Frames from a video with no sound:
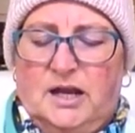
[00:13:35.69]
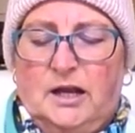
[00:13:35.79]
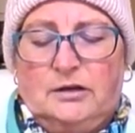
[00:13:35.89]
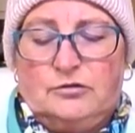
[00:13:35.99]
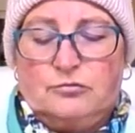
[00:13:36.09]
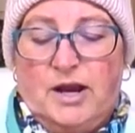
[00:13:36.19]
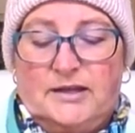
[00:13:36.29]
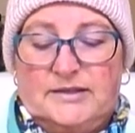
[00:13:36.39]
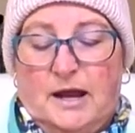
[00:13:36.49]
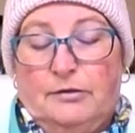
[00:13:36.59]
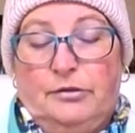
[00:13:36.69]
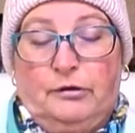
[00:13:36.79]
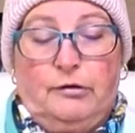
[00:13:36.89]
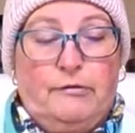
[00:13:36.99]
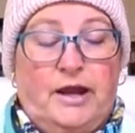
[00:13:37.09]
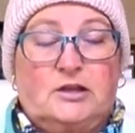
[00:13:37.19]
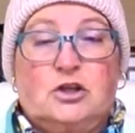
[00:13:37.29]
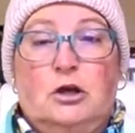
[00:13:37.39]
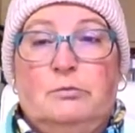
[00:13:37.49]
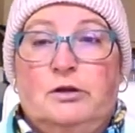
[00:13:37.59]
and write down the
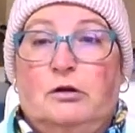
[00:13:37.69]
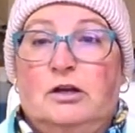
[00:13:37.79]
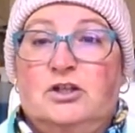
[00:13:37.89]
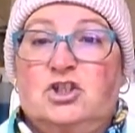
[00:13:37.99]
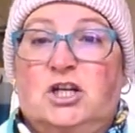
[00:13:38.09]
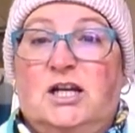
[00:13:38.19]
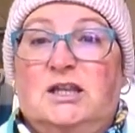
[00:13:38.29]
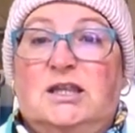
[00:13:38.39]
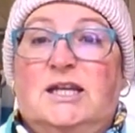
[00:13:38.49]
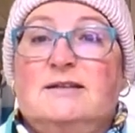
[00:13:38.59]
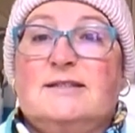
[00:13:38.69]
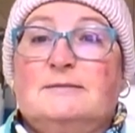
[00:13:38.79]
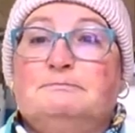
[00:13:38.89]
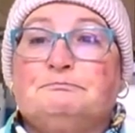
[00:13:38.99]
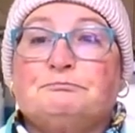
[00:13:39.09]
correct terminology and things.